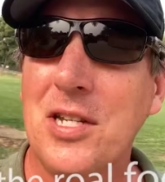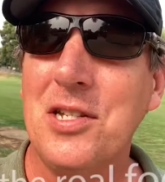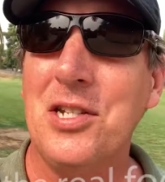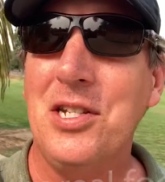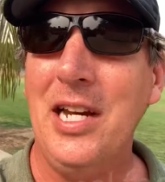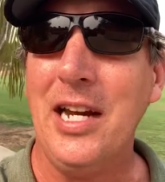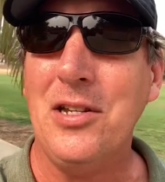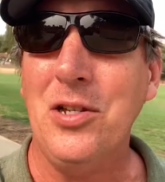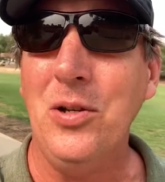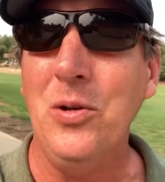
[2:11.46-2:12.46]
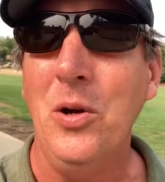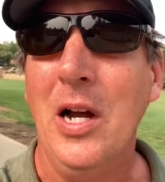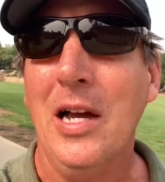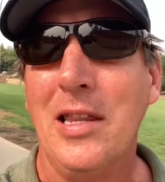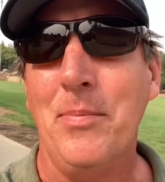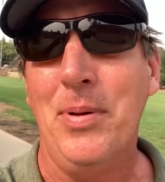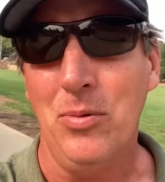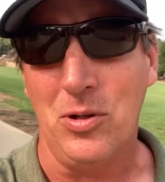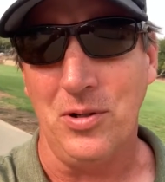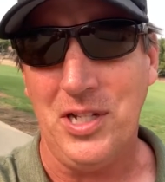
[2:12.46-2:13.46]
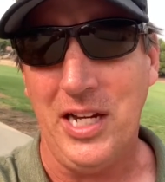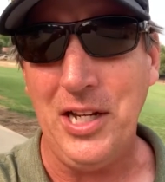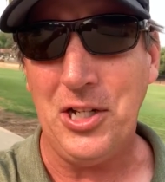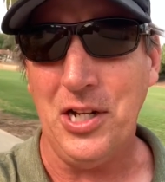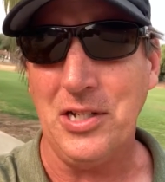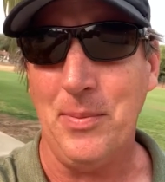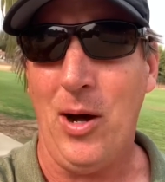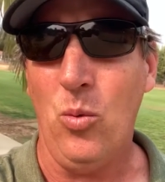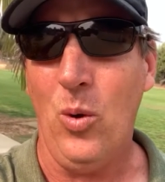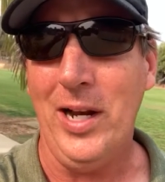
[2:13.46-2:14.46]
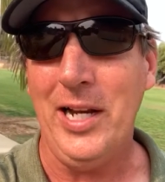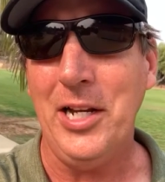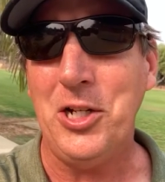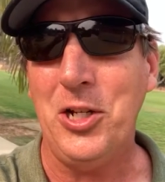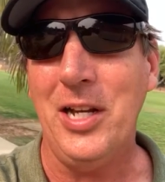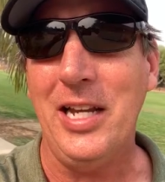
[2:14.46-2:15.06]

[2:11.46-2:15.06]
to stick to the biblical teachings about what he should